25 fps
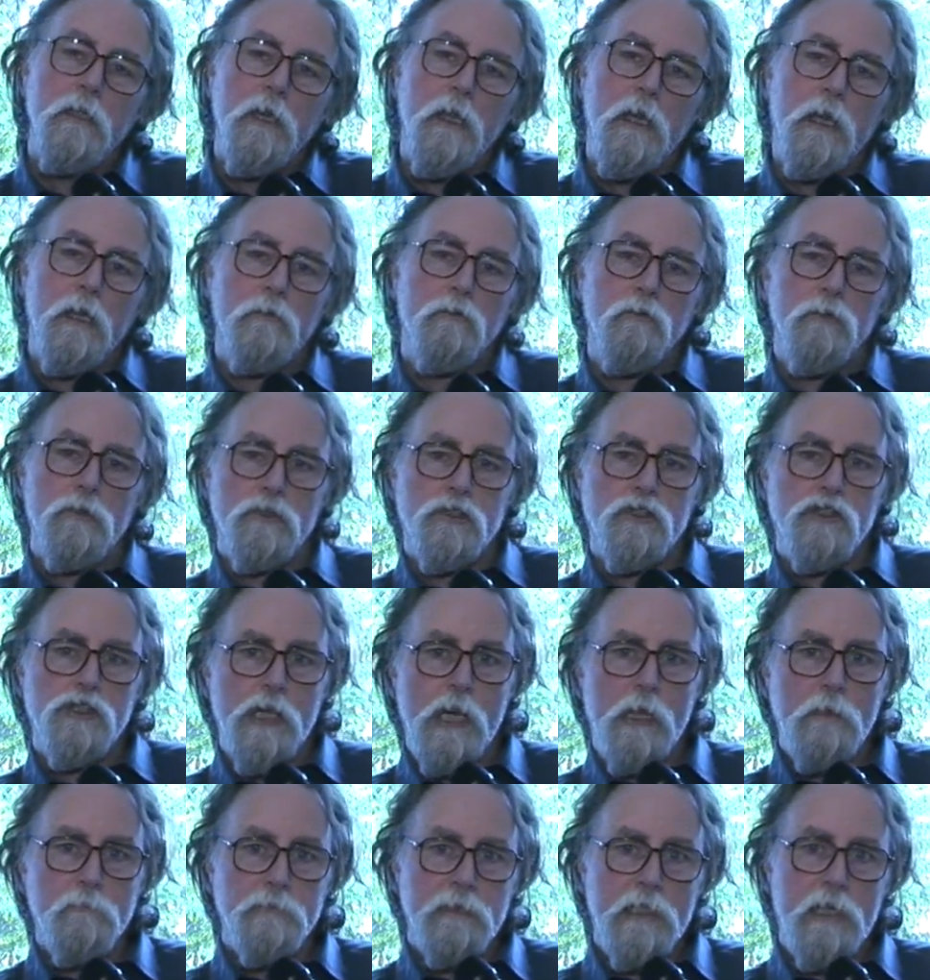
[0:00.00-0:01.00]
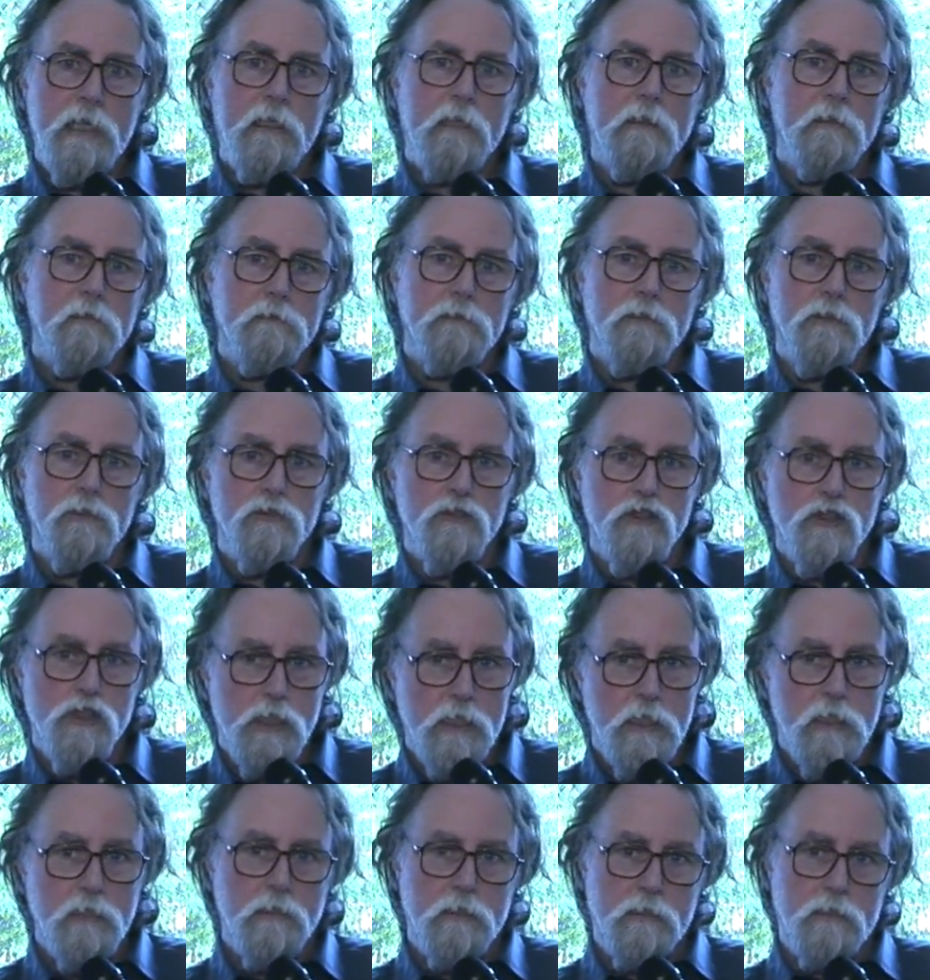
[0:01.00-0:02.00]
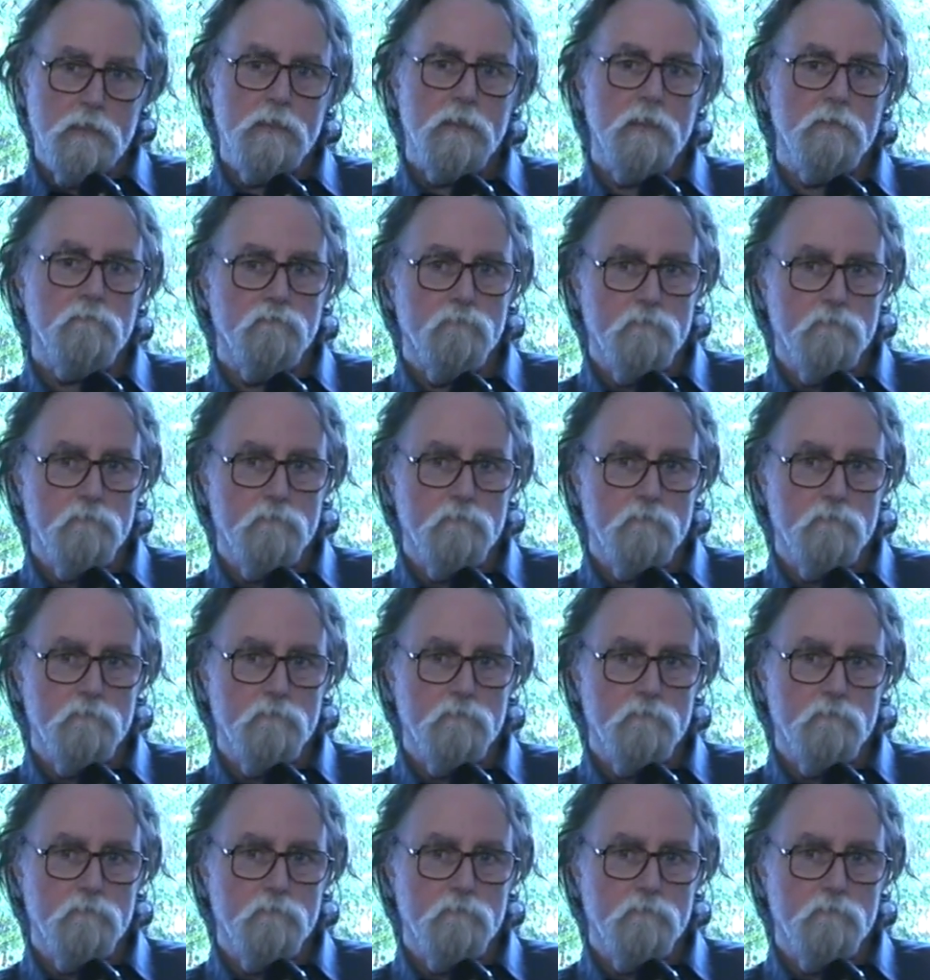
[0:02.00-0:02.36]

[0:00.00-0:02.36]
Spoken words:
It was James Angleton Jesus that